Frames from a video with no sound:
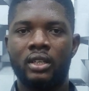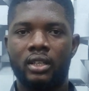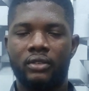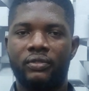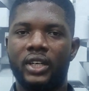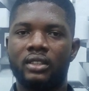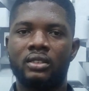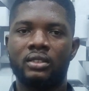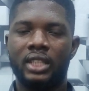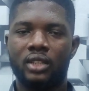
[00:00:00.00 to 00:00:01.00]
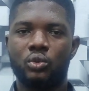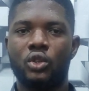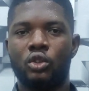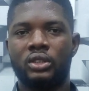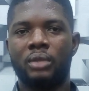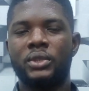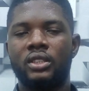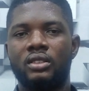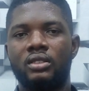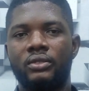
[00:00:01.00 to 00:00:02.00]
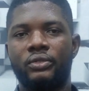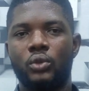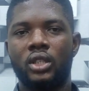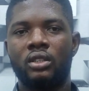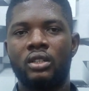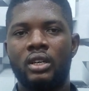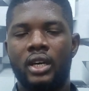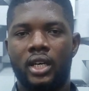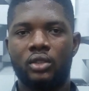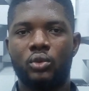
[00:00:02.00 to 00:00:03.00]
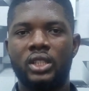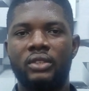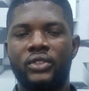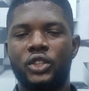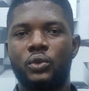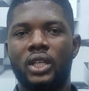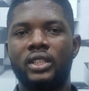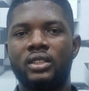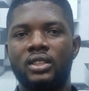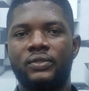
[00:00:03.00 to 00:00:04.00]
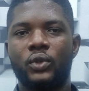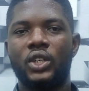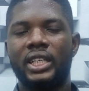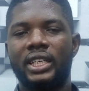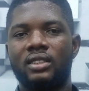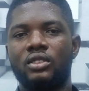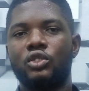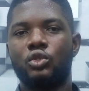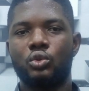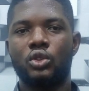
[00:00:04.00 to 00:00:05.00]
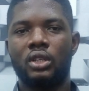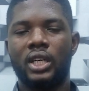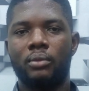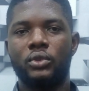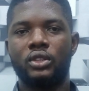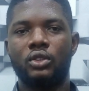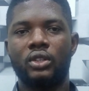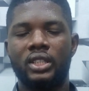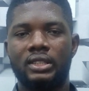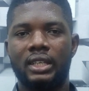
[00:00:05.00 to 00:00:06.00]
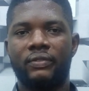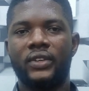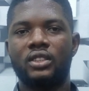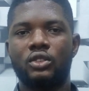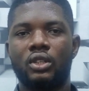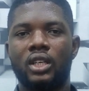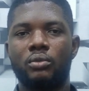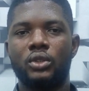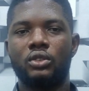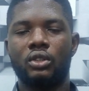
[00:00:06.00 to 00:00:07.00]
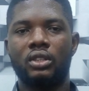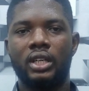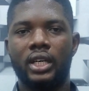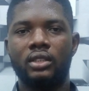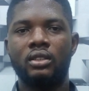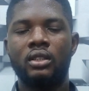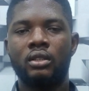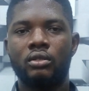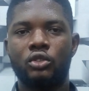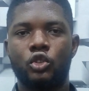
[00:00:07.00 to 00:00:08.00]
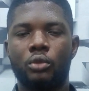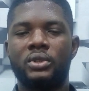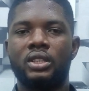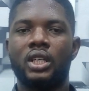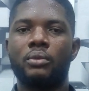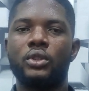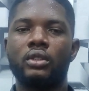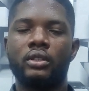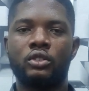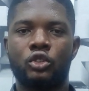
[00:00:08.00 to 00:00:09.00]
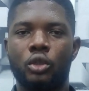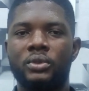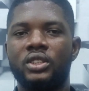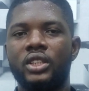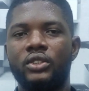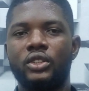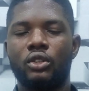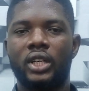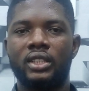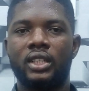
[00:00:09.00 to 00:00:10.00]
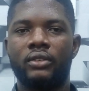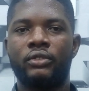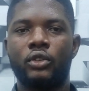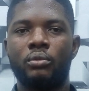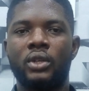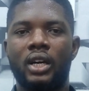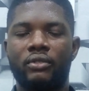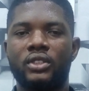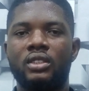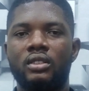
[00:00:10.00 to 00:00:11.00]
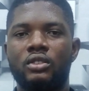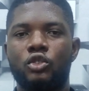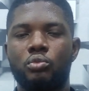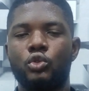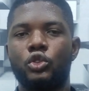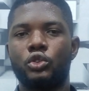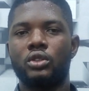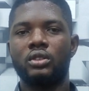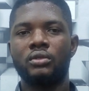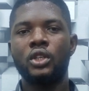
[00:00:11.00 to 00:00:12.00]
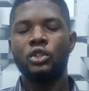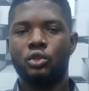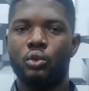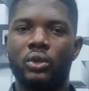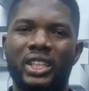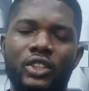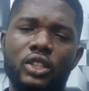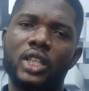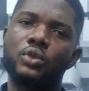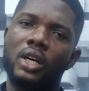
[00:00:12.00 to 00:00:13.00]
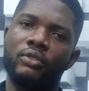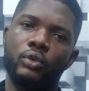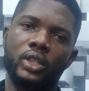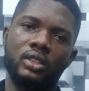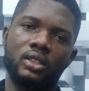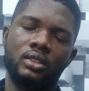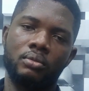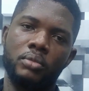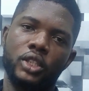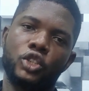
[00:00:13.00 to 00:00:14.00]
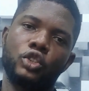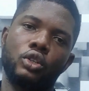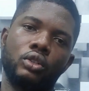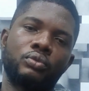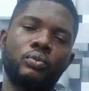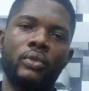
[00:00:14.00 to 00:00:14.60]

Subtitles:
in fact, that will contaminate the fuel. And when eventually this fuel gets into your carburetor, it affects your carburetor and stops the generator rather from having smooth running. So in order to avoid this, make sure